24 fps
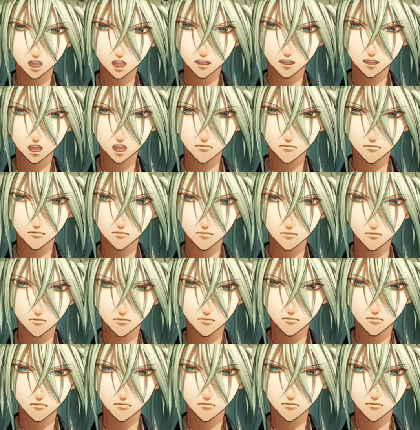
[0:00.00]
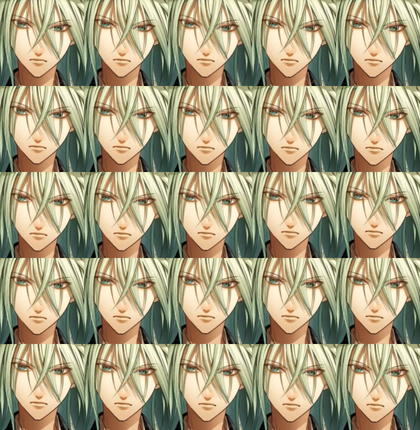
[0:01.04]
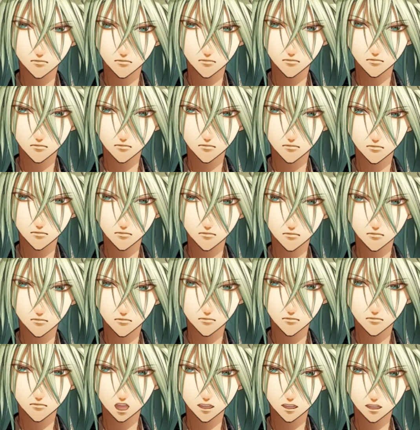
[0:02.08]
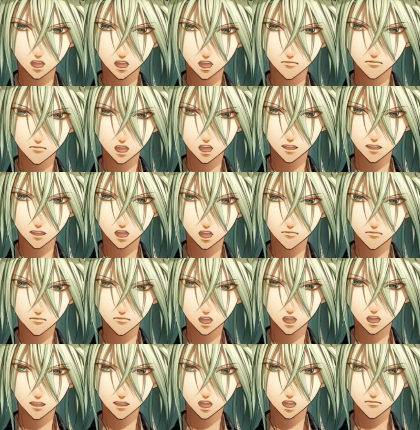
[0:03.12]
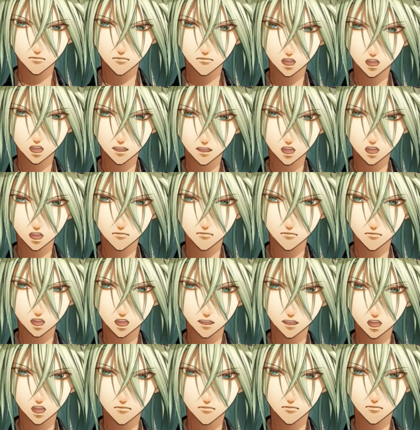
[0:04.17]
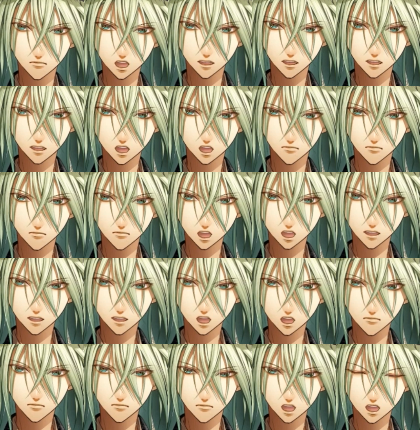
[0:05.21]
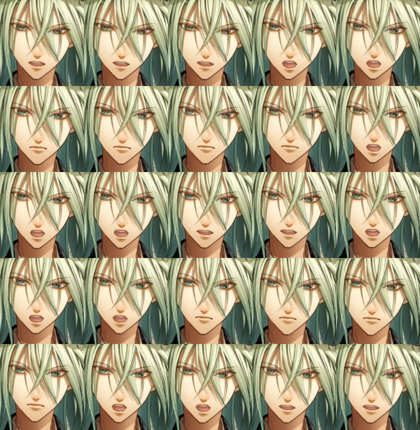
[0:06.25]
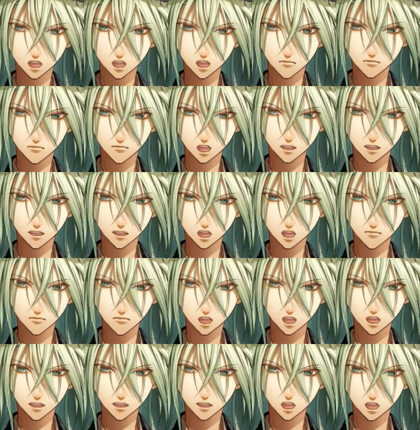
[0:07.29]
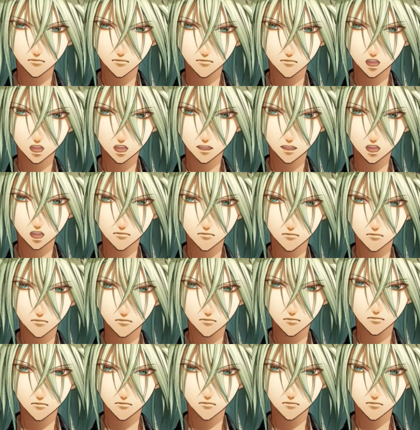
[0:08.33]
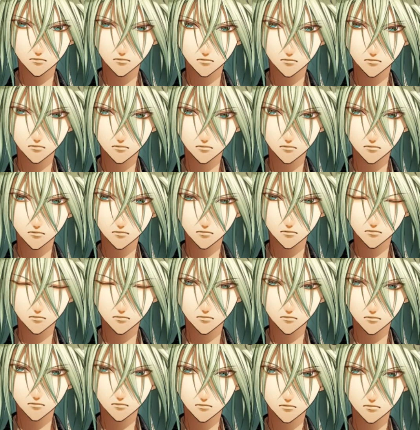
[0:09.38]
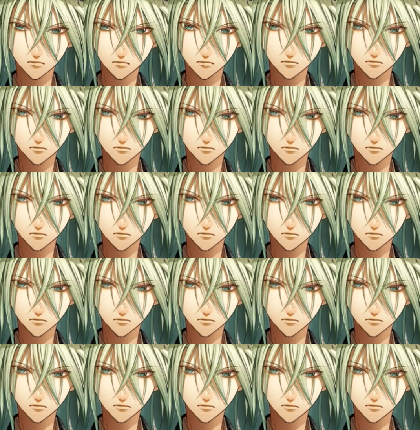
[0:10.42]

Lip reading: This evening festival isn't a good idea. The gas pump at the kiosk could explode. The truck with all the drums could drive into the pavement. A billboard could fall down.